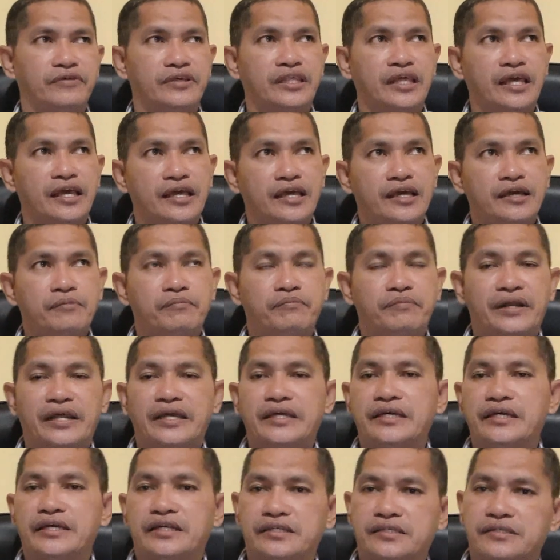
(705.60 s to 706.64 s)
with
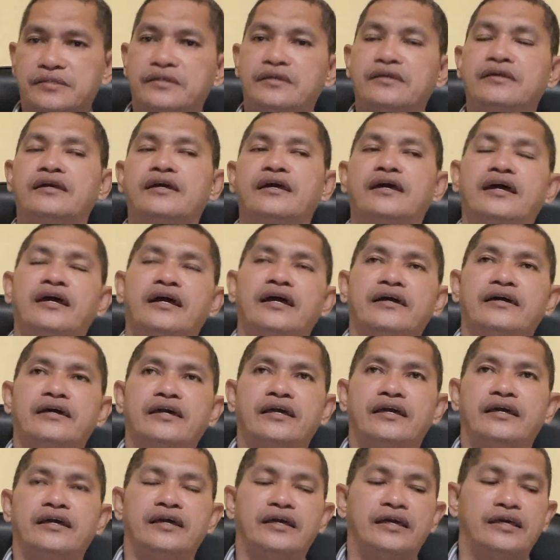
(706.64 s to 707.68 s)
prayers.
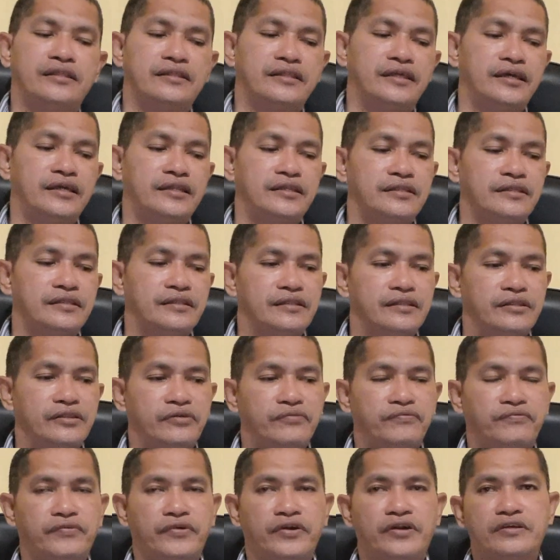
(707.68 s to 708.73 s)
And then the
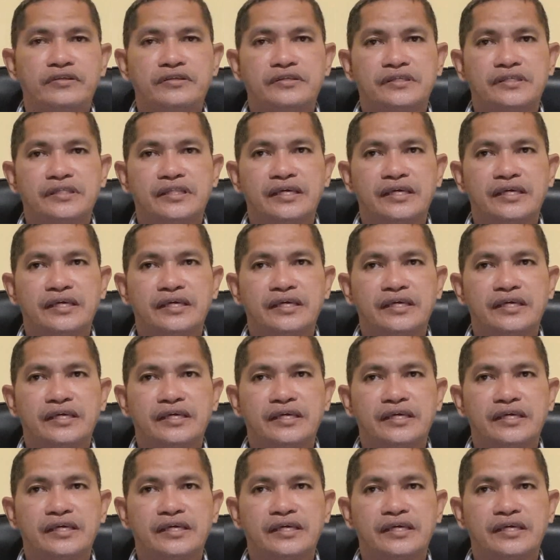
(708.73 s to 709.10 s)
fourth,